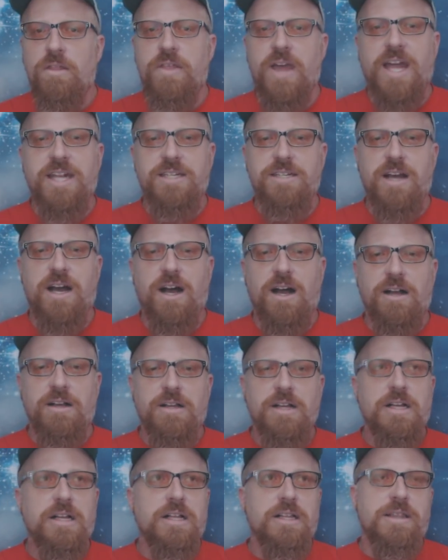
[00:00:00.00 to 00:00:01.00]

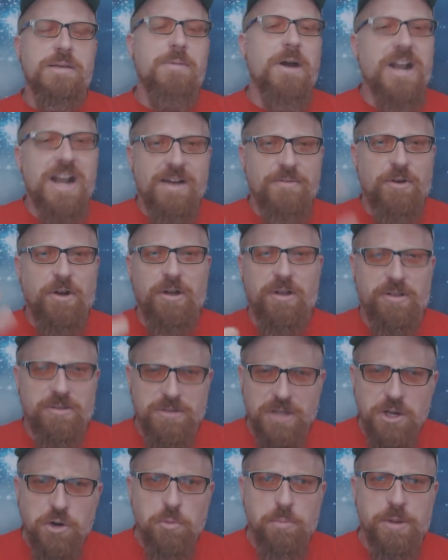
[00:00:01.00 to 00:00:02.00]
They might have a
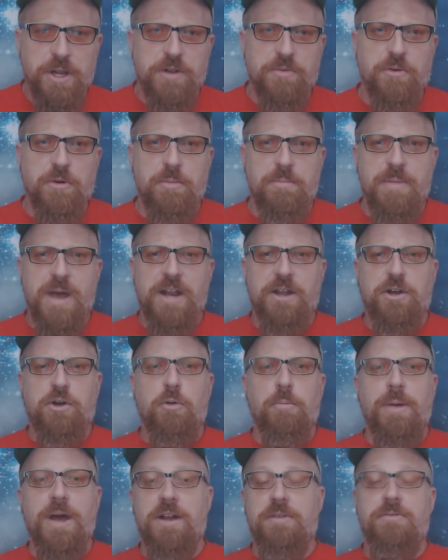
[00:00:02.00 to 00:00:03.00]
little bit of a
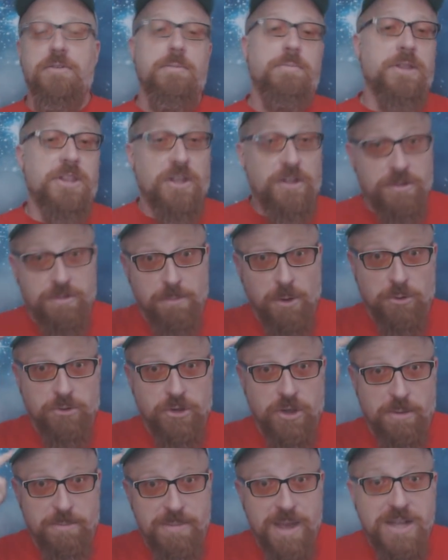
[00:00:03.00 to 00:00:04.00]
medical benefit, but that's
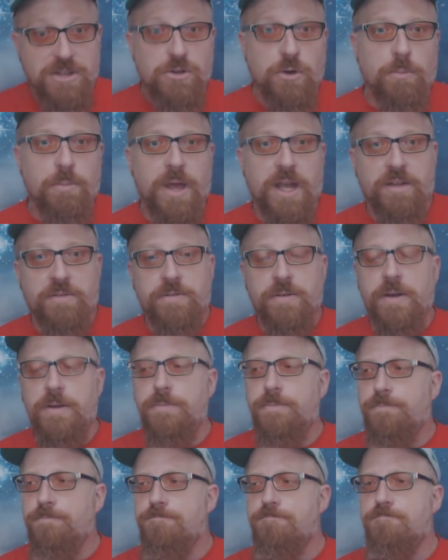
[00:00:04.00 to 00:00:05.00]
mostly a mental
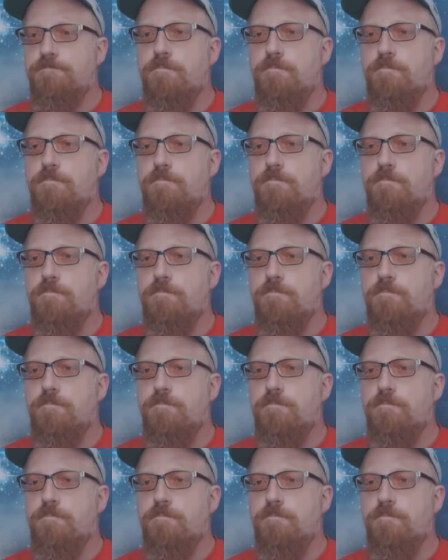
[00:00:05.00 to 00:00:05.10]
benefit.